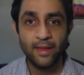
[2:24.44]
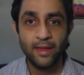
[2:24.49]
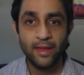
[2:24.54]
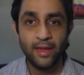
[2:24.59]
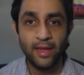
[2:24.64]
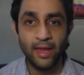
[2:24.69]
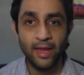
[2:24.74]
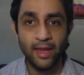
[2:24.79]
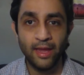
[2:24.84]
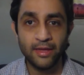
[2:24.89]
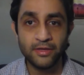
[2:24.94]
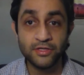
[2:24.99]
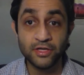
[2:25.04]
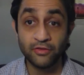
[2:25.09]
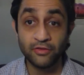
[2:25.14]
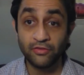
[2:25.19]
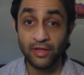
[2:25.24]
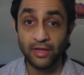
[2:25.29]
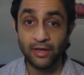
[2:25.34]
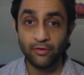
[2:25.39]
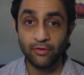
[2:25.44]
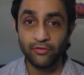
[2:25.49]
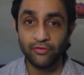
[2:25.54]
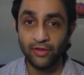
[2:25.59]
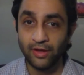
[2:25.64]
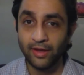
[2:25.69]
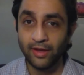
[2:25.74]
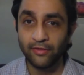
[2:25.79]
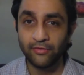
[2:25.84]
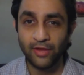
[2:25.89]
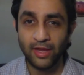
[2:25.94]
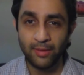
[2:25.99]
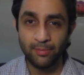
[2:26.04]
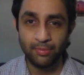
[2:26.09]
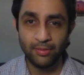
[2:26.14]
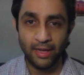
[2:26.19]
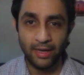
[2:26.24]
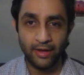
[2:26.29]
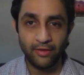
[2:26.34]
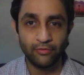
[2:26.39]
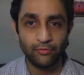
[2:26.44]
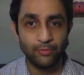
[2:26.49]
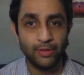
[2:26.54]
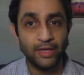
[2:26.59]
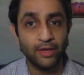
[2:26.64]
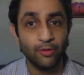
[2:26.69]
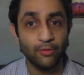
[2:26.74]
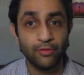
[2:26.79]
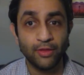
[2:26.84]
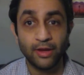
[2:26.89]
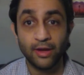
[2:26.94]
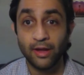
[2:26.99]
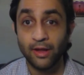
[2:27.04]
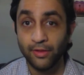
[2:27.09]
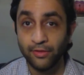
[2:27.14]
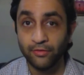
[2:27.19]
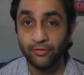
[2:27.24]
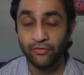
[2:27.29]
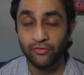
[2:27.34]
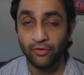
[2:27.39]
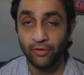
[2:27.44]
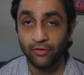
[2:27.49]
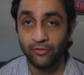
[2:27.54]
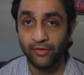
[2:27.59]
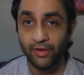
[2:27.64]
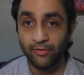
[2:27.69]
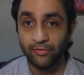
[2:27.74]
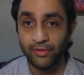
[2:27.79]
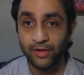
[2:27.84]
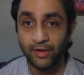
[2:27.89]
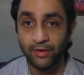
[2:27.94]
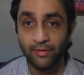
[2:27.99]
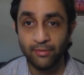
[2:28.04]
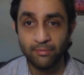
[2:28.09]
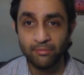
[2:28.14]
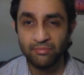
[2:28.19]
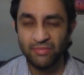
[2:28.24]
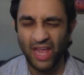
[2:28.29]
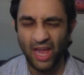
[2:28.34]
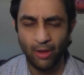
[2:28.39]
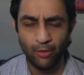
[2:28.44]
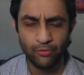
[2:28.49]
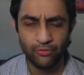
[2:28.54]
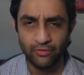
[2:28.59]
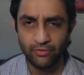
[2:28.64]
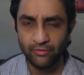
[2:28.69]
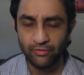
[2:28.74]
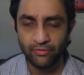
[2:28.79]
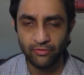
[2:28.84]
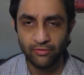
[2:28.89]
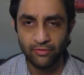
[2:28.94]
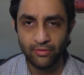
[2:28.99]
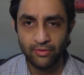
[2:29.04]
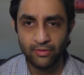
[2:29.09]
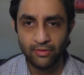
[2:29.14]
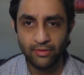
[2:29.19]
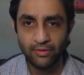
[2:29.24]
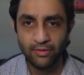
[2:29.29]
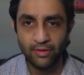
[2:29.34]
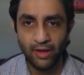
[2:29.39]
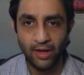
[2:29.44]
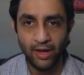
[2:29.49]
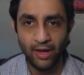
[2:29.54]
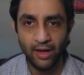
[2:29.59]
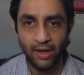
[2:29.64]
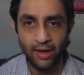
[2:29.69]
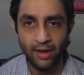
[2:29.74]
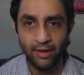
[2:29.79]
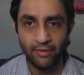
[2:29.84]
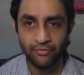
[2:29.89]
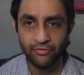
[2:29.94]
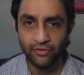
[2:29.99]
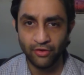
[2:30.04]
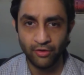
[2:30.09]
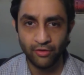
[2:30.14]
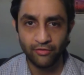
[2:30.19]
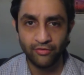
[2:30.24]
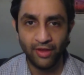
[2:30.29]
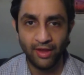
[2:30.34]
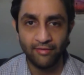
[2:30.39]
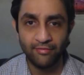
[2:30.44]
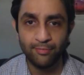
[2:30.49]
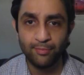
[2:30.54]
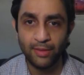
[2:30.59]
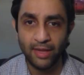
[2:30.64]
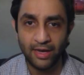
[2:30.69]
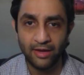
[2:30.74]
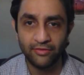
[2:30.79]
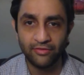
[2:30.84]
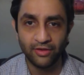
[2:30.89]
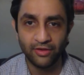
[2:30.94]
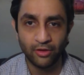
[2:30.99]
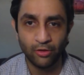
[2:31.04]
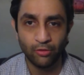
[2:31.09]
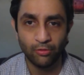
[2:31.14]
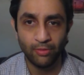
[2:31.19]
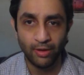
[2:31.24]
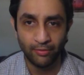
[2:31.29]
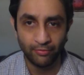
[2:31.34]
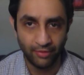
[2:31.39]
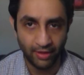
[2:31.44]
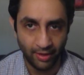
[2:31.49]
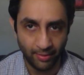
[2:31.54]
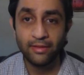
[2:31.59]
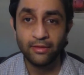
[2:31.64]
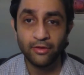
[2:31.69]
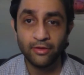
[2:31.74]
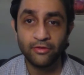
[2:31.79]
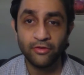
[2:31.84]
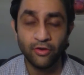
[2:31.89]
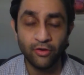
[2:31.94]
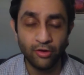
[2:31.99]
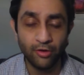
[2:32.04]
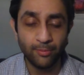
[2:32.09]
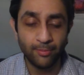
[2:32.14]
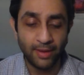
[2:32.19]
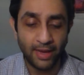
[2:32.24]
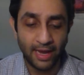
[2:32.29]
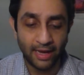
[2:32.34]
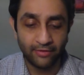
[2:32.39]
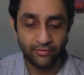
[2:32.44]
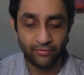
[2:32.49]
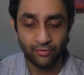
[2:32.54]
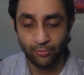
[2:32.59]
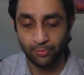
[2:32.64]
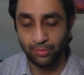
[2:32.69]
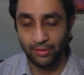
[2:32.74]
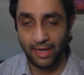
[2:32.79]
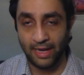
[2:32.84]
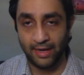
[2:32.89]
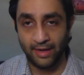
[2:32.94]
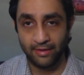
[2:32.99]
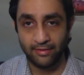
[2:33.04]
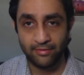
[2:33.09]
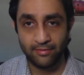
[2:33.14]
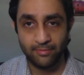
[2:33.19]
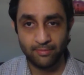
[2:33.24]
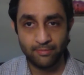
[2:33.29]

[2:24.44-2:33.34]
And just like our sun has 8 planets, we know that other stars out there, thousands of stars, have planets that go around them. The term exoplanet